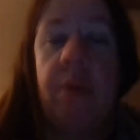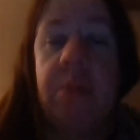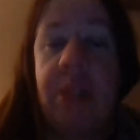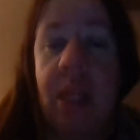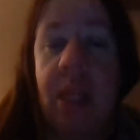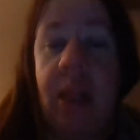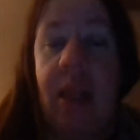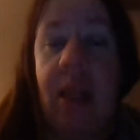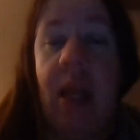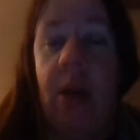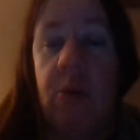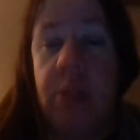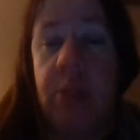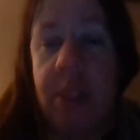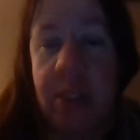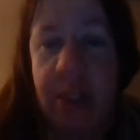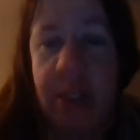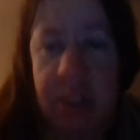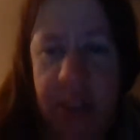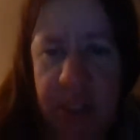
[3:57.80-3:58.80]
allow
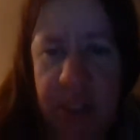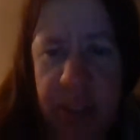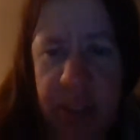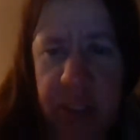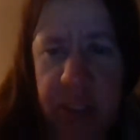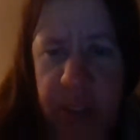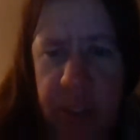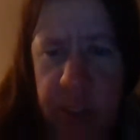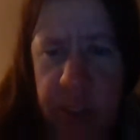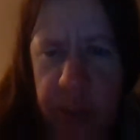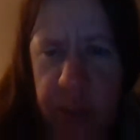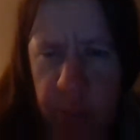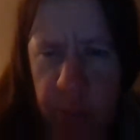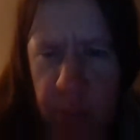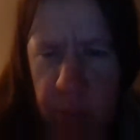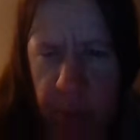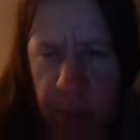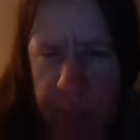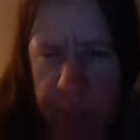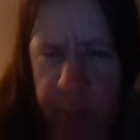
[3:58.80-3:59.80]
citizens to
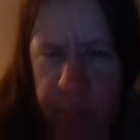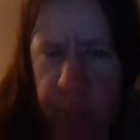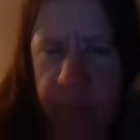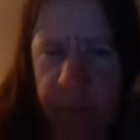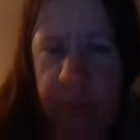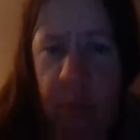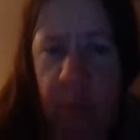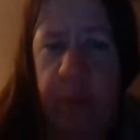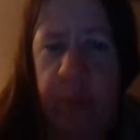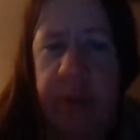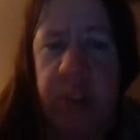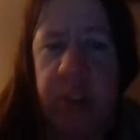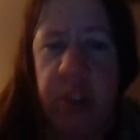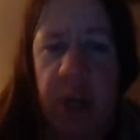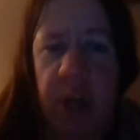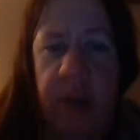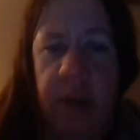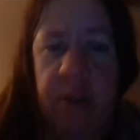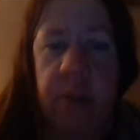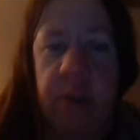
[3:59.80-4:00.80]
approve or
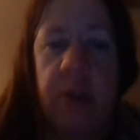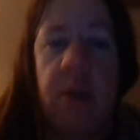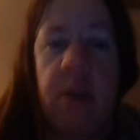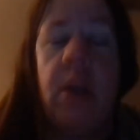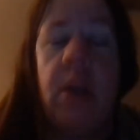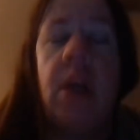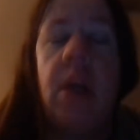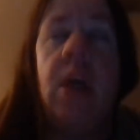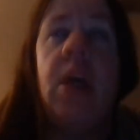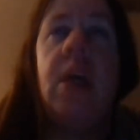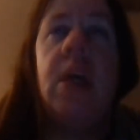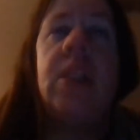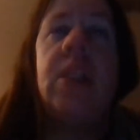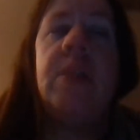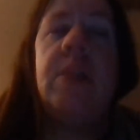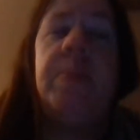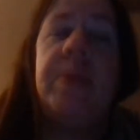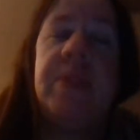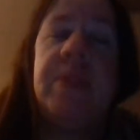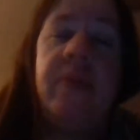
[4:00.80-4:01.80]
reject
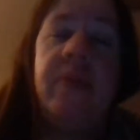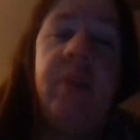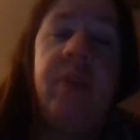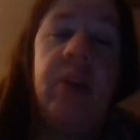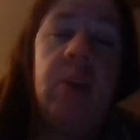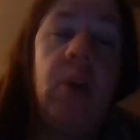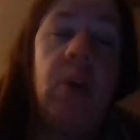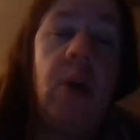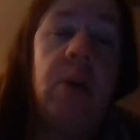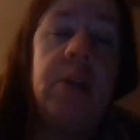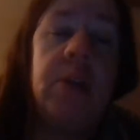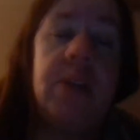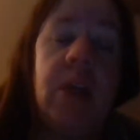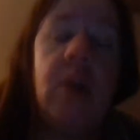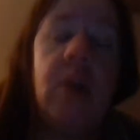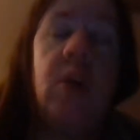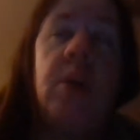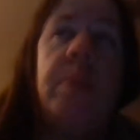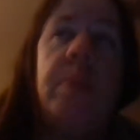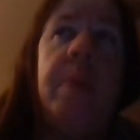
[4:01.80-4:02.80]
specific laws that
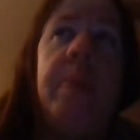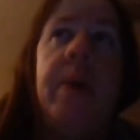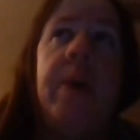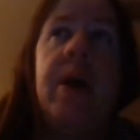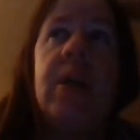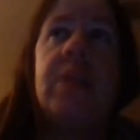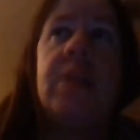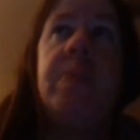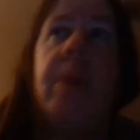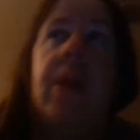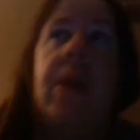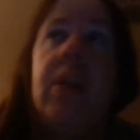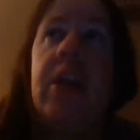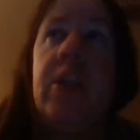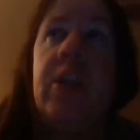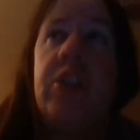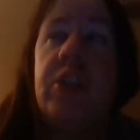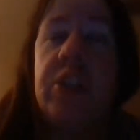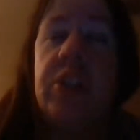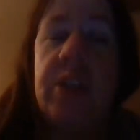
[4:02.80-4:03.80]
could be passed by
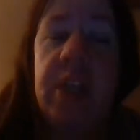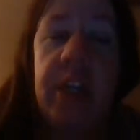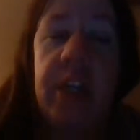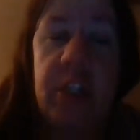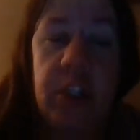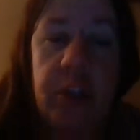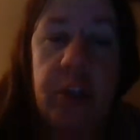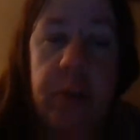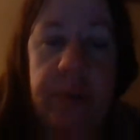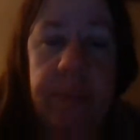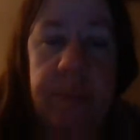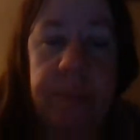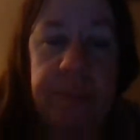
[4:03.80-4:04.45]
legislature.